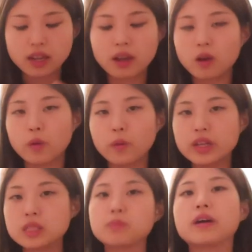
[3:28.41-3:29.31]
I
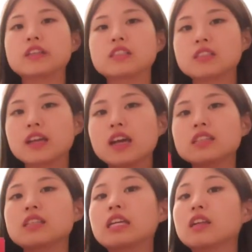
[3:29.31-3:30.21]
always buy
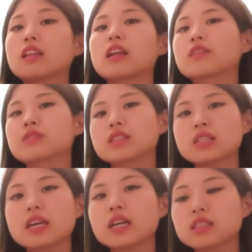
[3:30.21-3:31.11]
snacks, eat a lot of
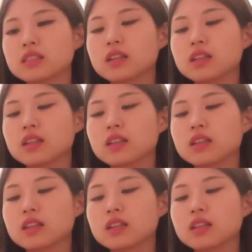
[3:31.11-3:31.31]
snacks.